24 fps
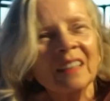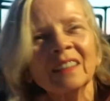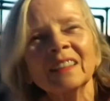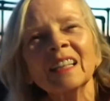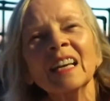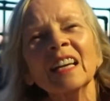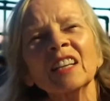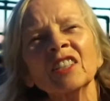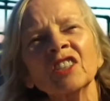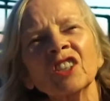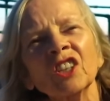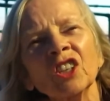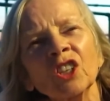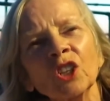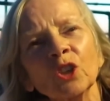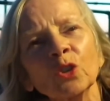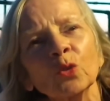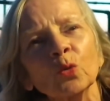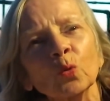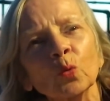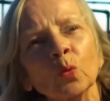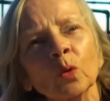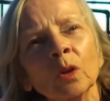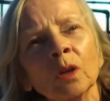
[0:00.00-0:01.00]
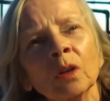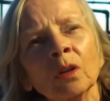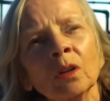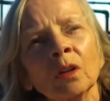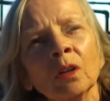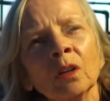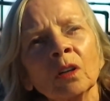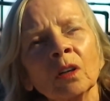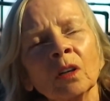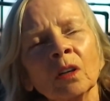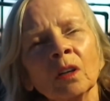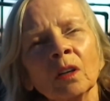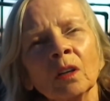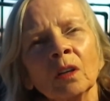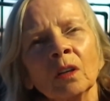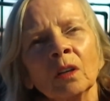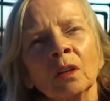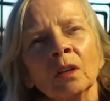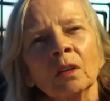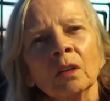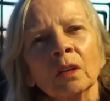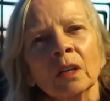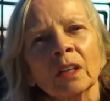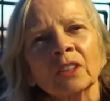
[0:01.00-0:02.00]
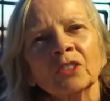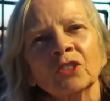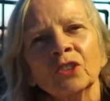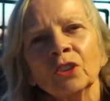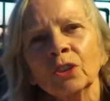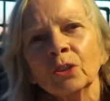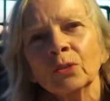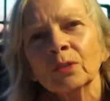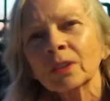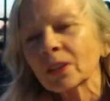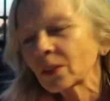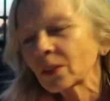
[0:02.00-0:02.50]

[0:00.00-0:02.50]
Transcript: Is there dew? The dew